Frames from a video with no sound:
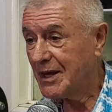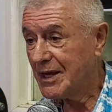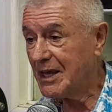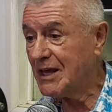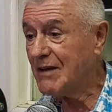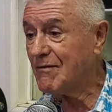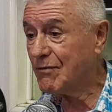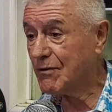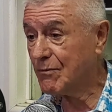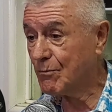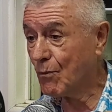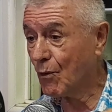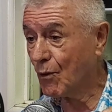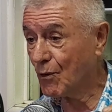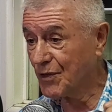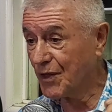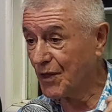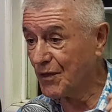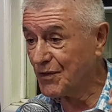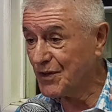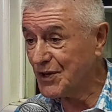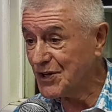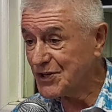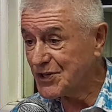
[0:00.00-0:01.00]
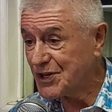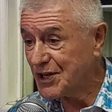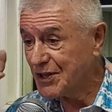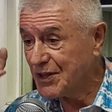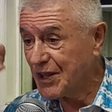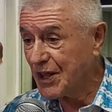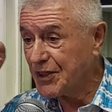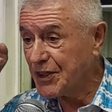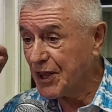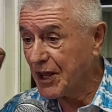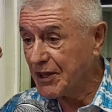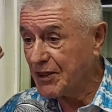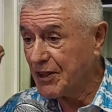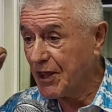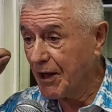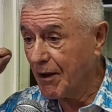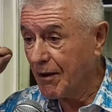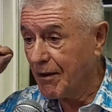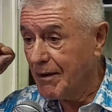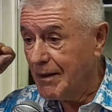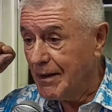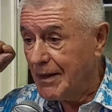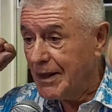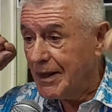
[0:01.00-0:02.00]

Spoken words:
Even more than this, they take their